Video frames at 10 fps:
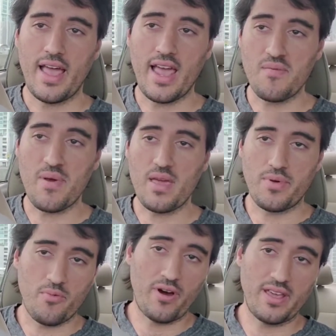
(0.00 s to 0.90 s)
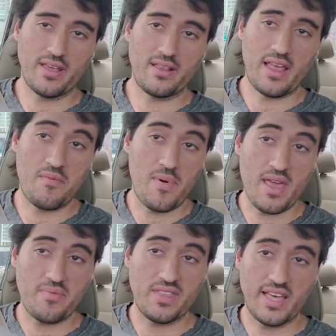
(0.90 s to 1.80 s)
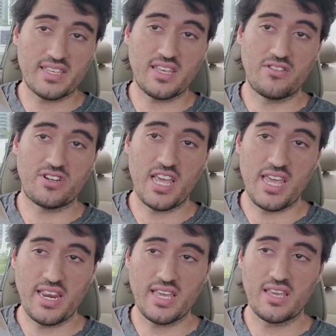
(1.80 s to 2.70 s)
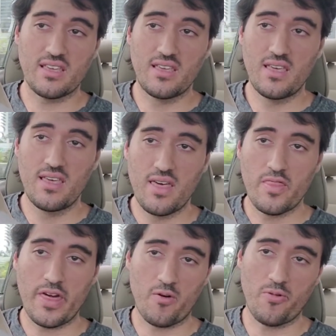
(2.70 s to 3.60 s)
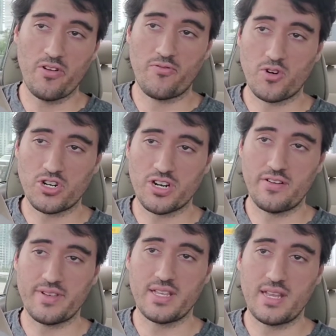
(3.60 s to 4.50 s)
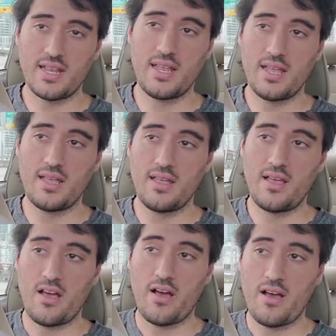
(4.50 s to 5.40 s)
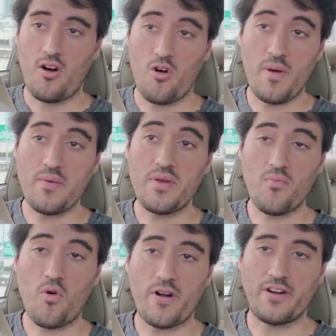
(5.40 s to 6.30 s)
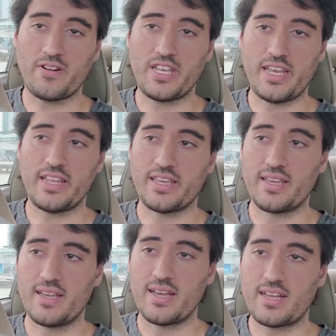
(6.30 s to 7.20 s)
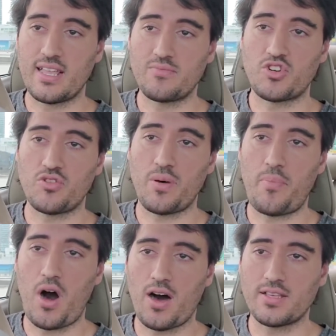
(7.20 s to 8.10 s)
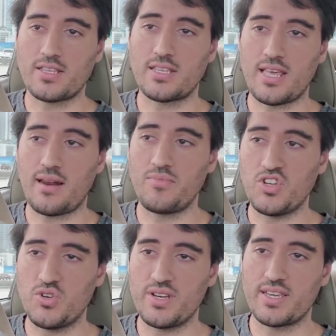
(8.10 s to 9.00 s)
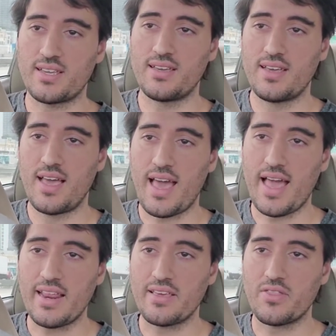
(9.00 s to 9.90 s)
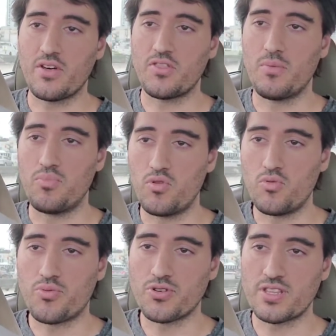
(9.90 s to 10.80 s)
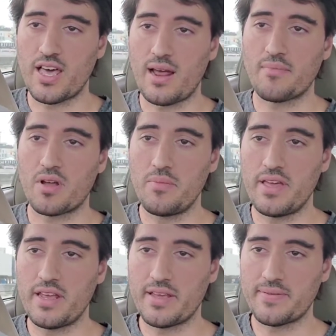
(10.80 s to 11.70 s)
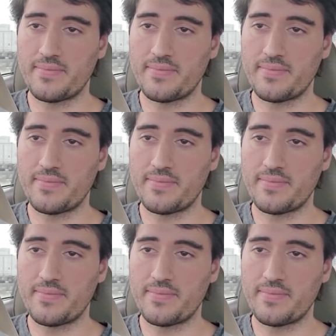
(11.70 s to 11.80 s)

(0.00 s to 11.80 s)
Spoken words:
it may be less entertaining than a real version of it, or maybe more entertaining. I'm sure the pauses that I'm doing, any of the bloopers that I'm committing,